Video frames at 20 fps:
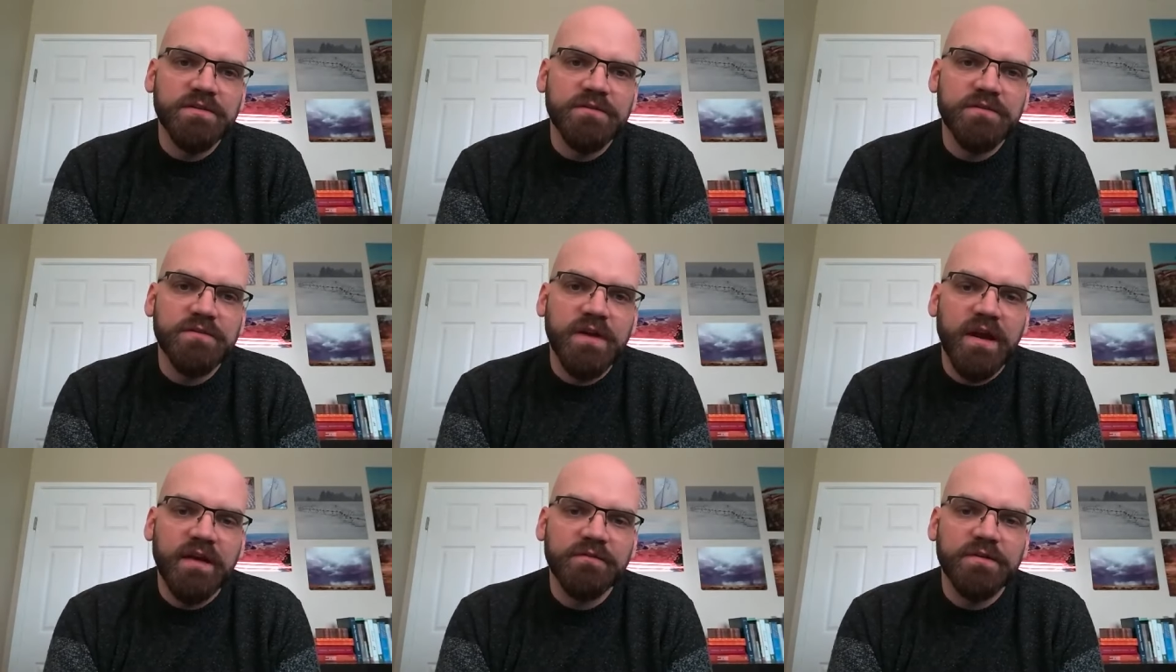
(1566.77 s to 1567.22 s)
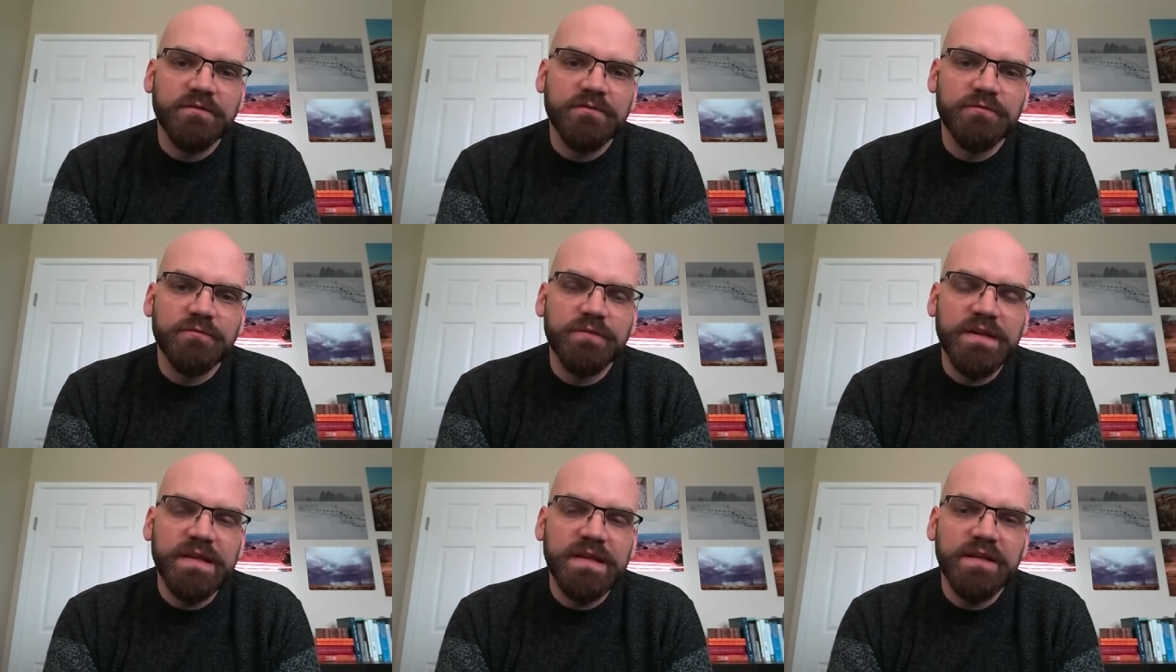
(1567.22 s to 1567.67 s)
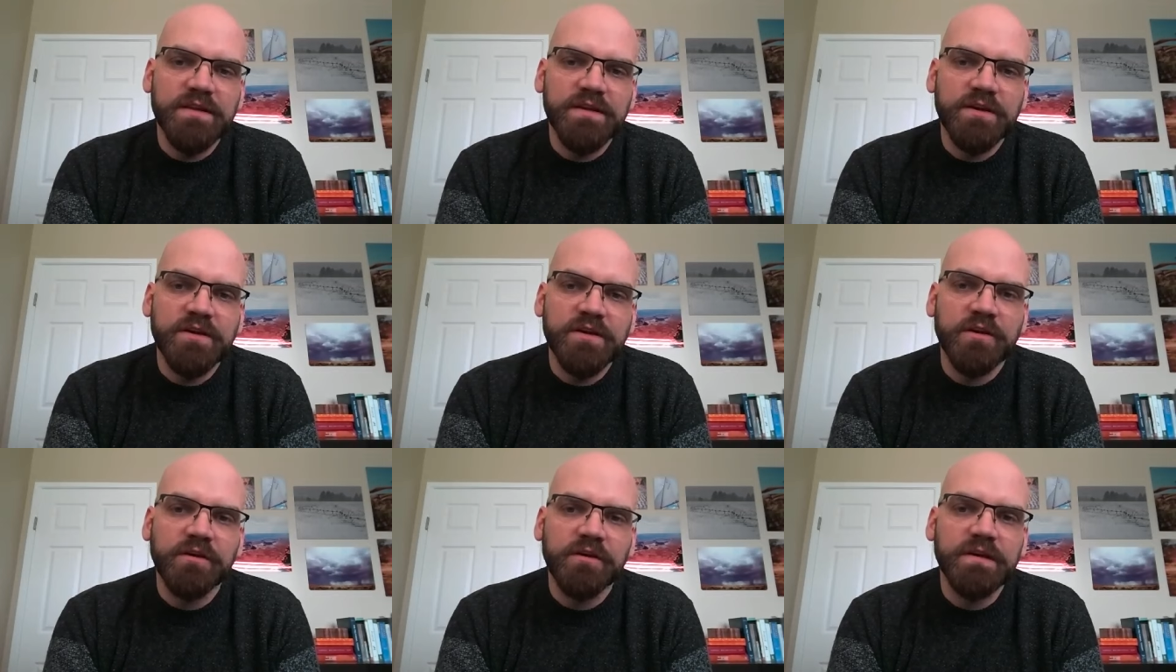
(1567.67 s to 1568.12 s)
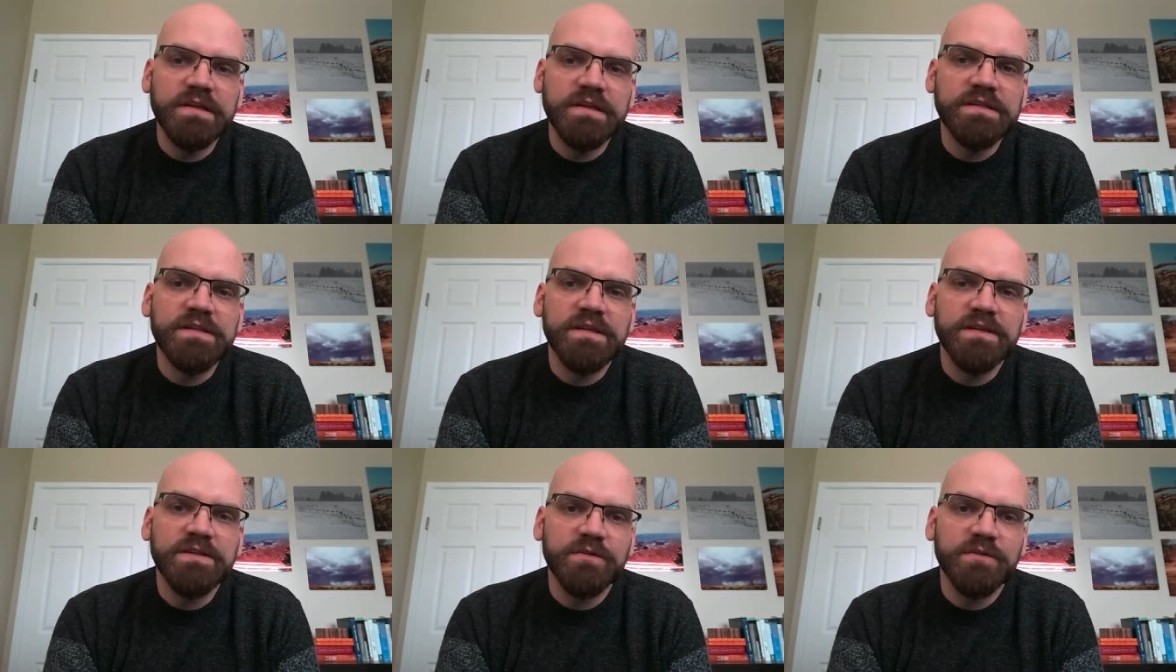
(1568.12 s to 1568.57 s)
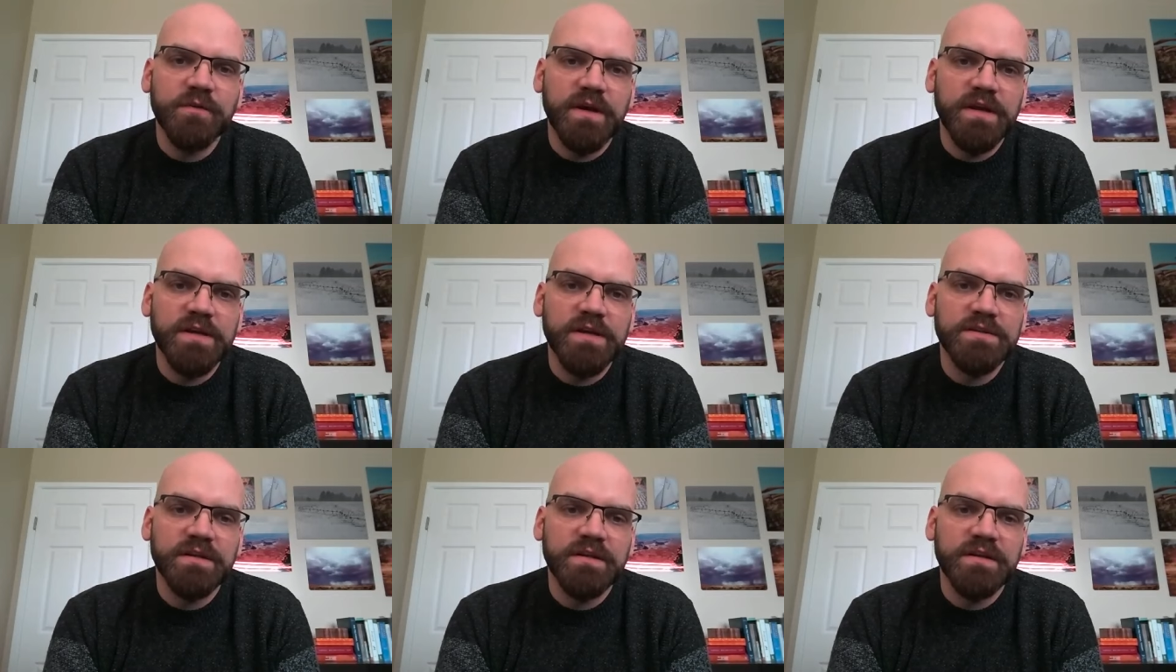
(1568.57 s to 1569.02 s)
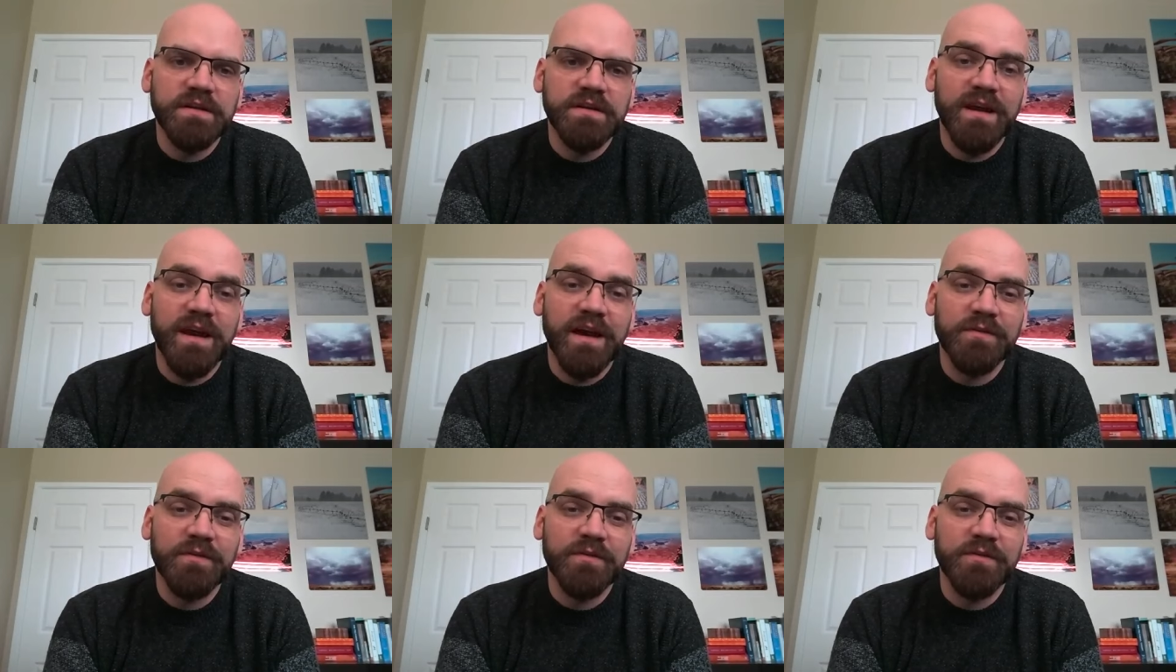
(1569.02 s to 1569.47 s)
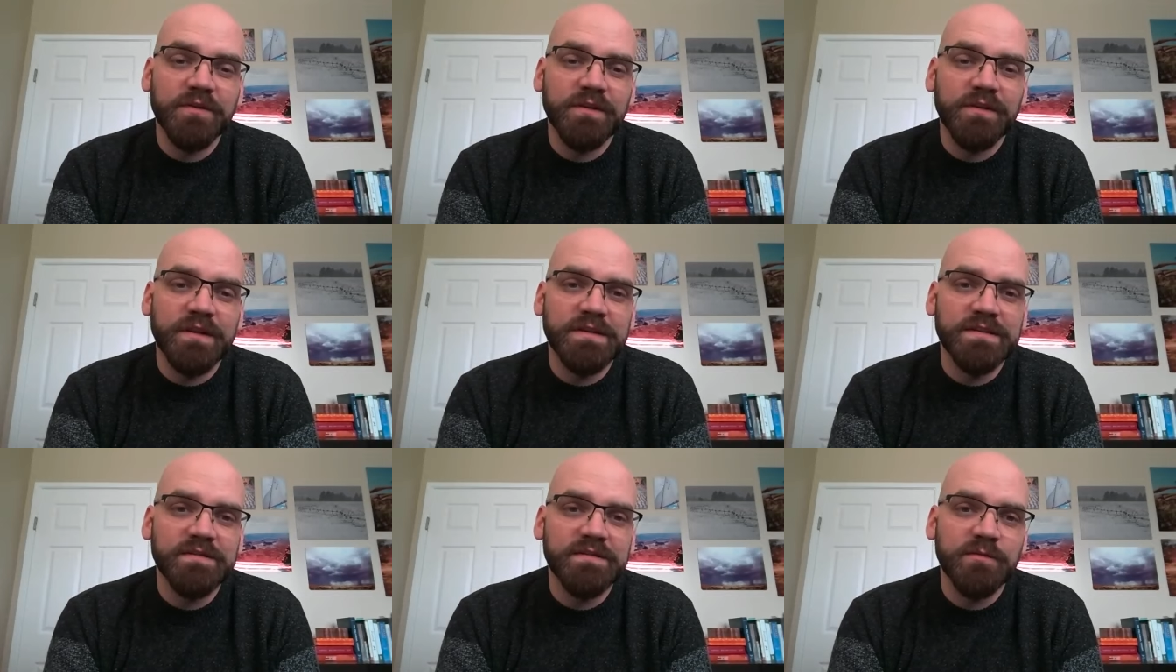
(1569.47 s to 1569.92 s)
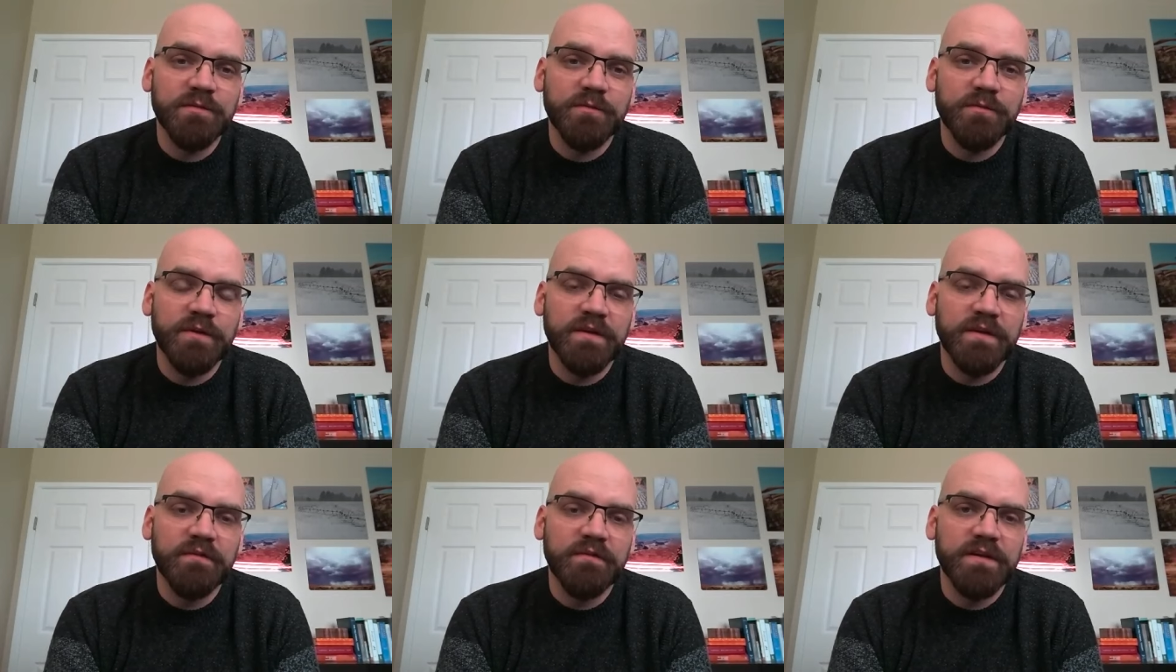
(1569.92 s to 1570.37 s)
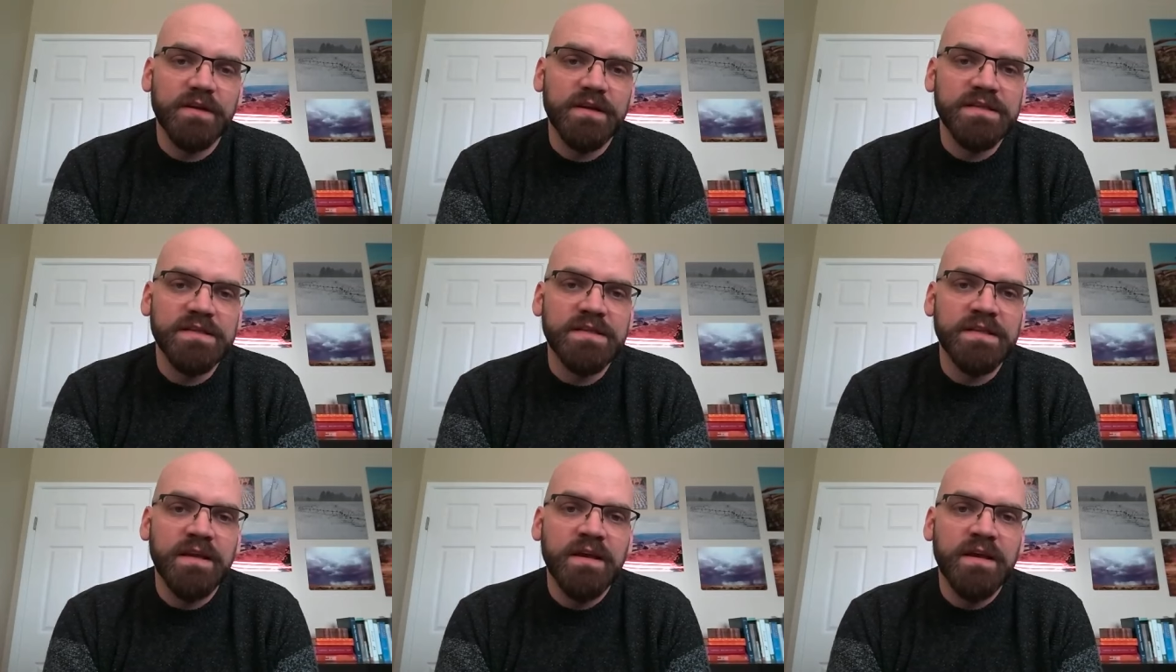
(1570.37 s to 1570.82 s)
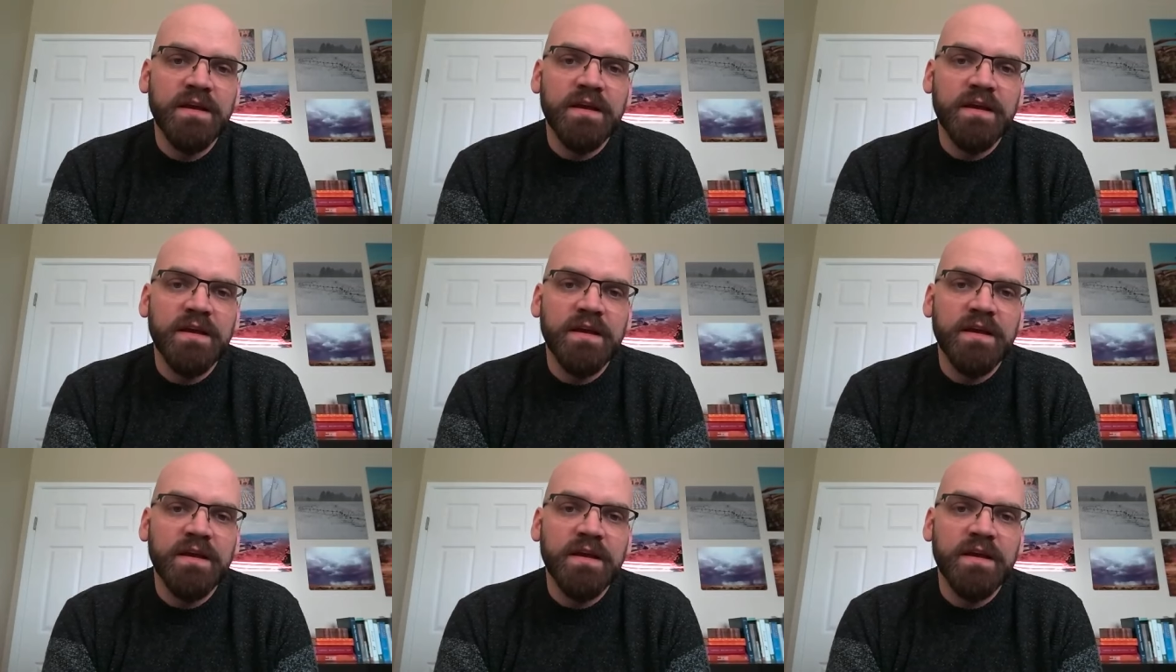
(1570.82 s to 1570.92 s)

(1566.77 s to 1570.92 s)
You have to read the current situation not through the lens of the previous,